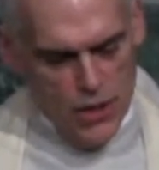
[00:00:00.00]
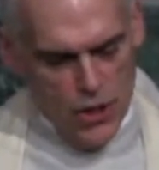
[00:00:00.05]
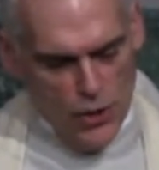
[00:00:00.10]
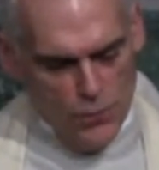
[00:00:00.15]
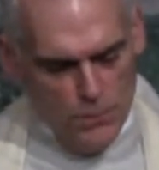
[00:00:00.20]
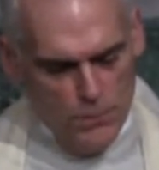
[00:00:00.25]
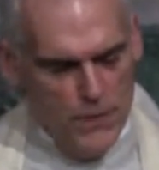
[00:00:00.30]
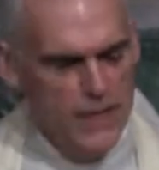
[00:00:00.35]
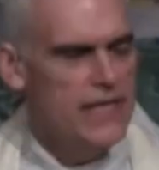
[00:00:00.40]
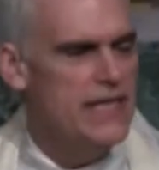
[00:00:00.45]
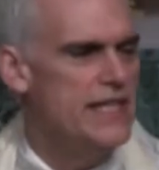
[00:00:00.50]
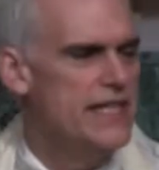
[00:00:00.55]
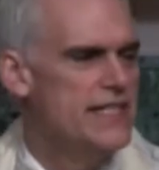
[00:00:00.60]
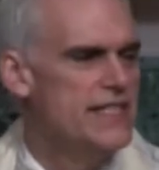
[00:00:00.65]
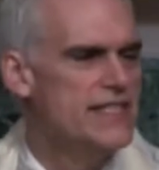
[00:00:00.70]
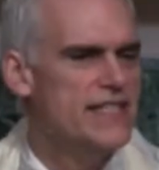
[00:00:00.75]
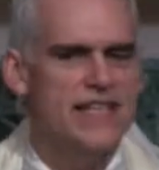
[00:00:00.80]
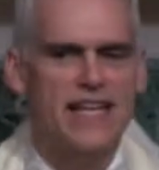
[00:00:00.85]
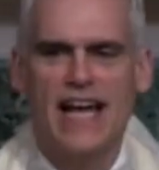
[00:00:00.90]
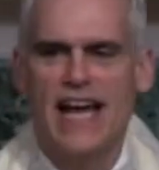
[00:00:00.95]

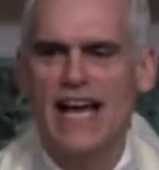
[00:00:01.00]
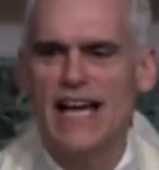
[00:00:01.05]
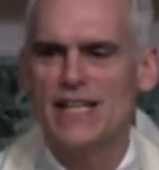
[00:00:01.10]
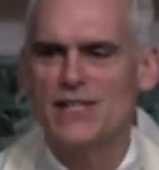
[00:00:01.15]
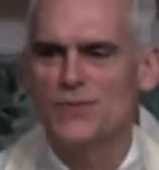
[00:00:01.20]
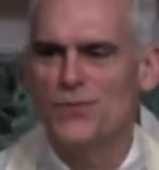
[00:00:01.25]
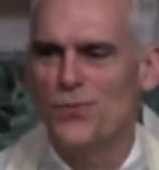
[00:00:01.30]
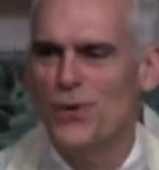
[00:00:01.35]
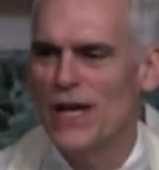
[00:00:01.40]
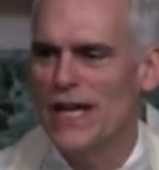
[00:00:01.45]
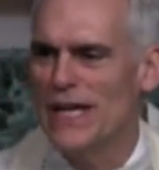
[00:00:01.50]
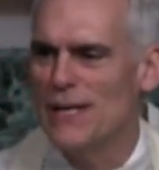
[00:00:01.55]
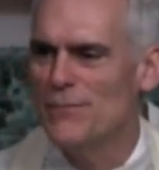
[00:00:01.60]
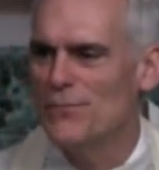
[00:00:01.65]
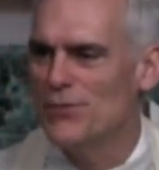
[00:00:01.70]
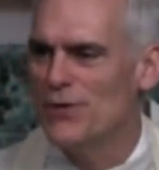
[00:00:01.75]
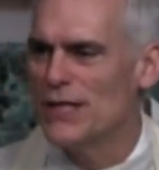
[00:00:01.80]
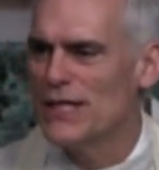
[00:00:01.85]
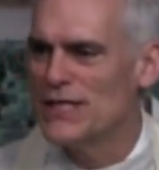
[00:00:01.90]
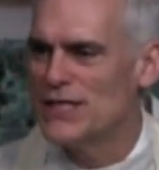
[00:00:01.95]
Obedience to God's way
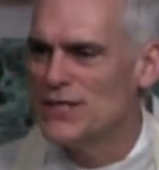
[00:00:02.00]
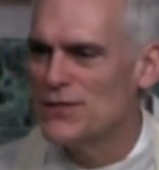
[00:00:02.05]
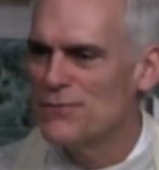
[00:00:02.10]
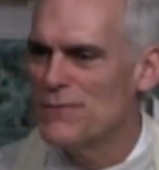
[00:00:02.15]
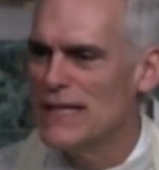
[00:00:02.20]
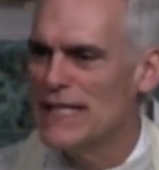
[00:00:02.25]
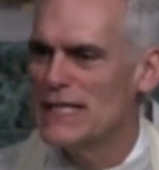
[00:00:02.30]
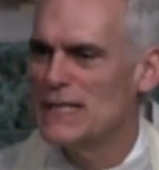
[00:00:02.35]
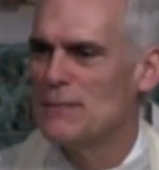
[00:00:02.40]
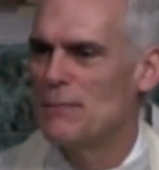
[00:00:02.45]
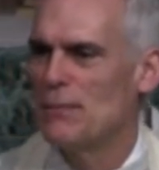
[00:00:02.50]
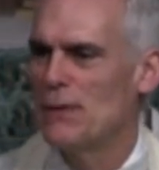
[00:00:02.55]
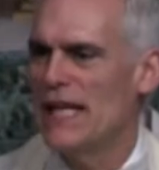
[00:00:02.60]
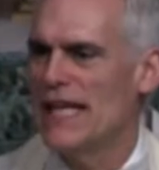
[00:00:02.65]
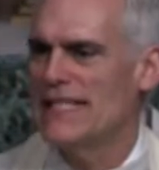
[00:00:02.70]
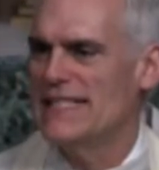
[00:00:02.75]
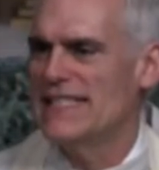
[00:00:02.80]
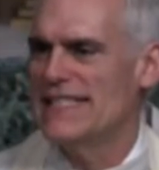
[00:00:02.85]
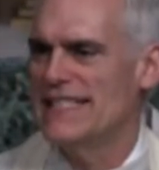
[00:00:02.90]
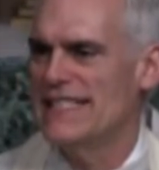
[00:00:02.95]
brings tremendous
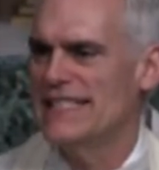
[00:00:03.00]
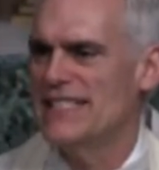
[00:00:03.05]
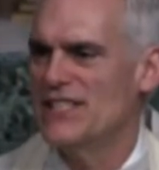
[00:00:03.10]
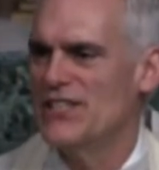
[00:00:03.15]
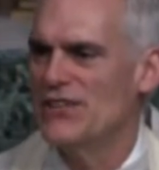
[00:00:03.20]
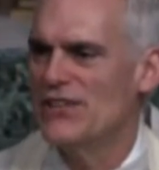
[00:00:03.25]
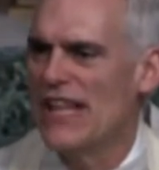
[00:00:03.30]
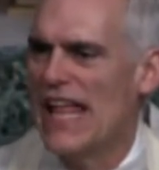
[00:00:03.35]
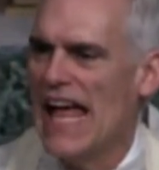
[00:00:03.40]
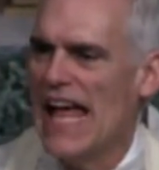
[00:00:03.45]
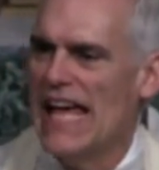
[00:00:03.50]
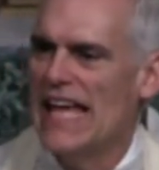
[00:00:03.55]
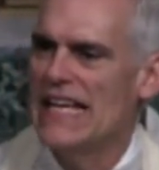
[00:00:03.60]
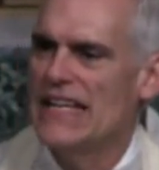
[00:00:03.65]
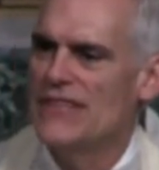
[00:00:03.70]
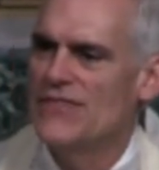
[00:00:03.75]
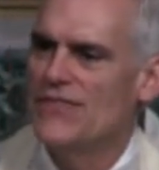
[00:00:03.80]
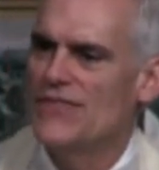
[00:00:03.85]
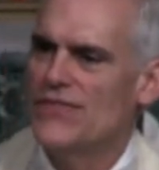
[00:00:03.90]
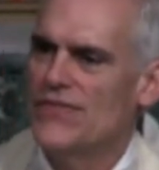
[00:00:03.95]
blessings in our
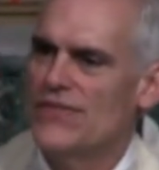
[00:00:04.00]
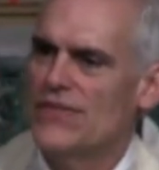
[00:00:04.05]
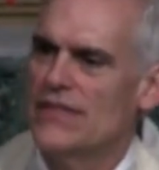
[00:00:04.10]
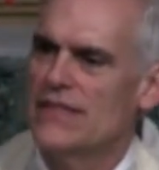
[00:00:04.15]
lives,